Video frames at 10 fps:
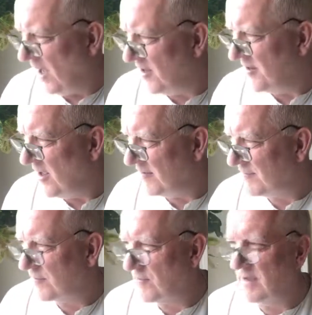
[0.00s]
enough
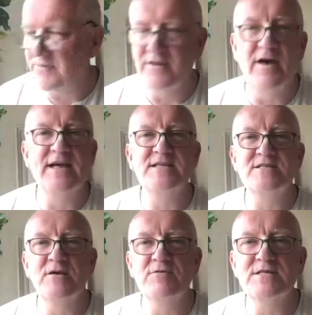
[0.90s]
throughout the night
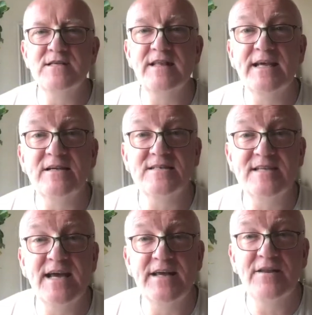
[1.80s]
so as that they could
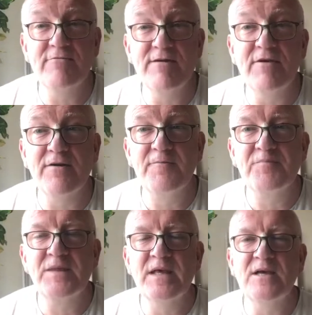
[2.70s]
stay in the river."
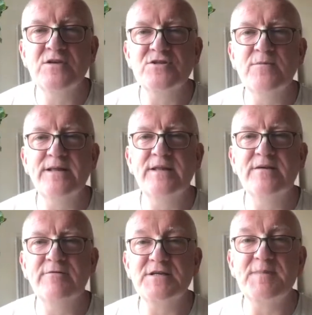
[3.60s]
So when
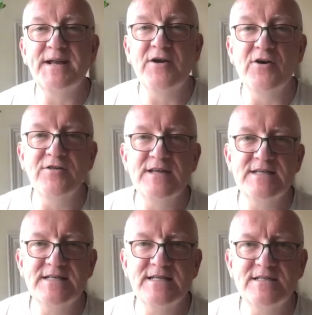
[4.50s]
the rich man heard
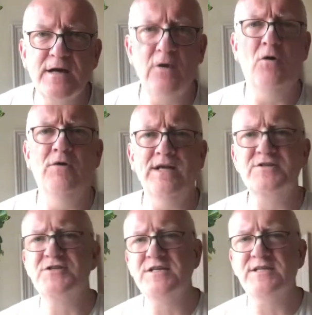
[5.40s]
this, he decided, "Oh,
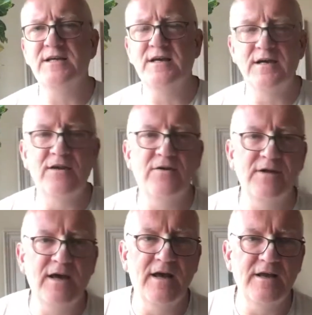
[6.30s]
that's cheating, you know,
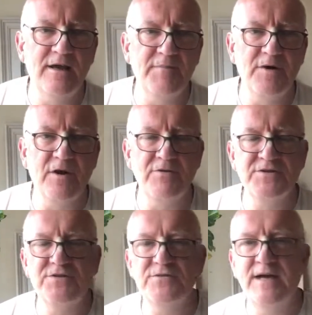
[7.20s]
and I'm not going
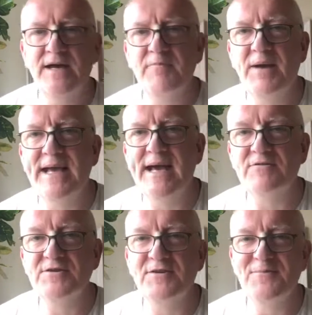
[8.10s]
to pay
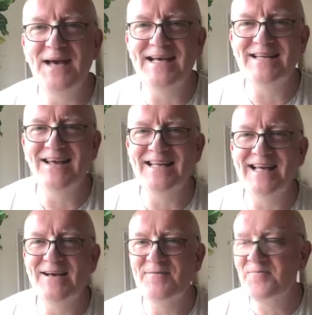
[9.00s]
out on the bet like
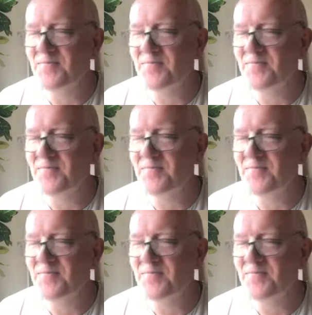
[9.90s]
that."